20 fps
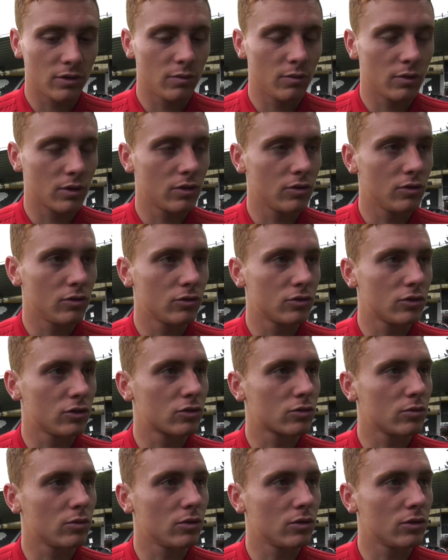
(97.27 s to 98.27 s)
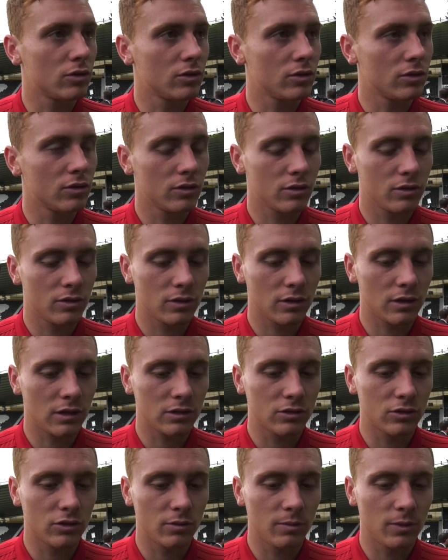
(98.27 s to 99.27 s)
we can use the squad and the
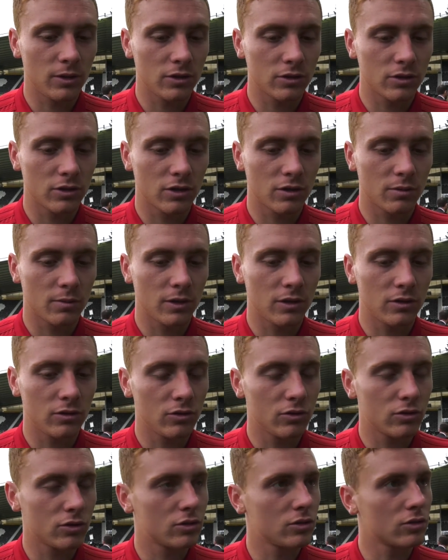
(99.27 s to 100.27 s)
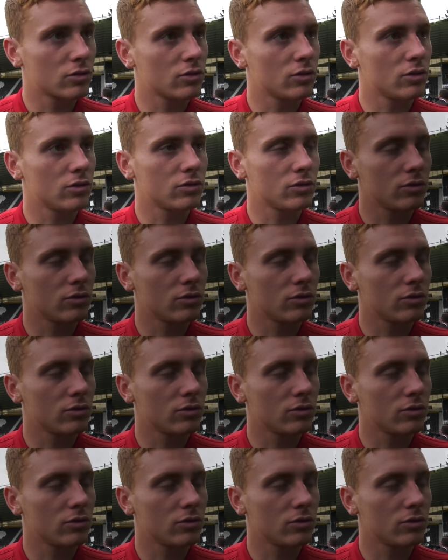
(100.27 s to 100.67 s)
lads on the bench and come in and do just as good a